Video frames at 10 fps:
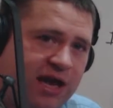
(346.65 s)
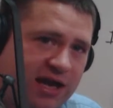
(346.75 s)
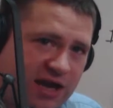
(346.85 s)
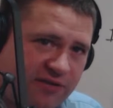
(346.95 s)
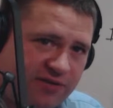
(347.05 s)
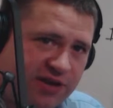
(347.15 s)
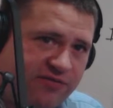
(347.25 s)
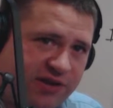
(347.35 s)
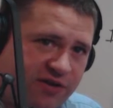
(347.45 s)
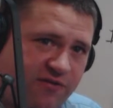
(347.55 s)
And I've lived
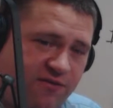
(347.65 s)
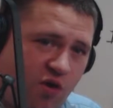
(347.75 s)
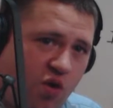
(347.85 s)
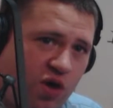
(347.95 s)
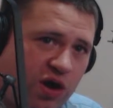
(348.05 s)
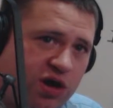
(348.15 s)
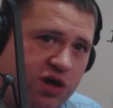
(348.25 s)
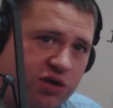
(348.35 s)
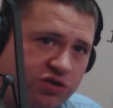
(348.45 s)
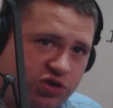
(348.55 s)
here for
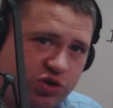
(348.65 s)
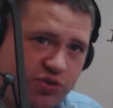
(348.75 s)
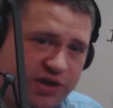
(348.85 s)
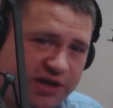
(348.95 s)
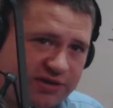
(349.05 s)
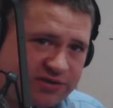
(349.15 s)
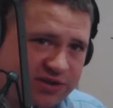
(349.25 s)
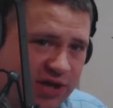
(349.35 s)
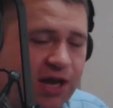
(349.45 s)
2 years.